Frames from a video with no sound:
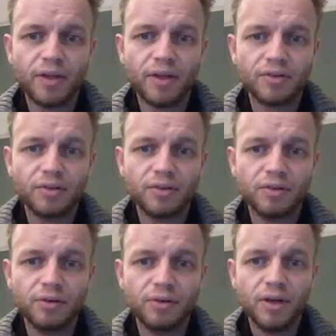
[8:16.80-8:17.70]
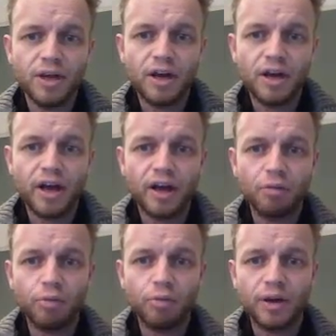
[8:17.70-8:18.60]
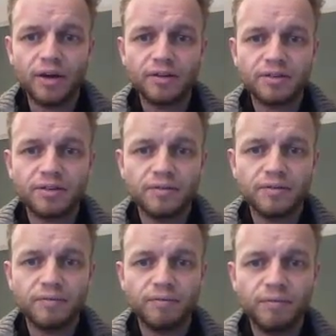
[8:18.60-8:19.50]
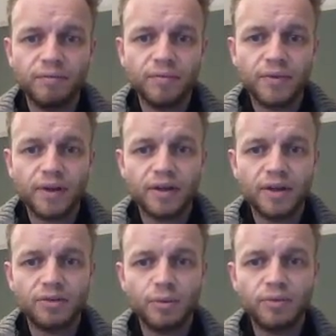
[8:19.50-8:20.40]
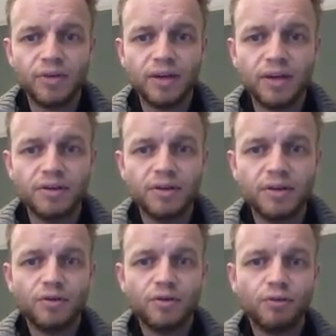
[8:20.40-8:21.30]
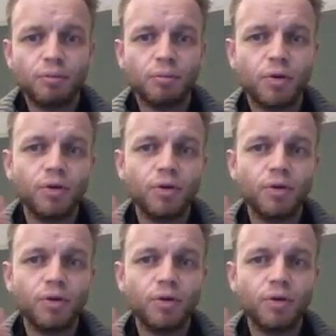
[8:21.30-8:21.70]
that's going to bring us. Okay, so we've said from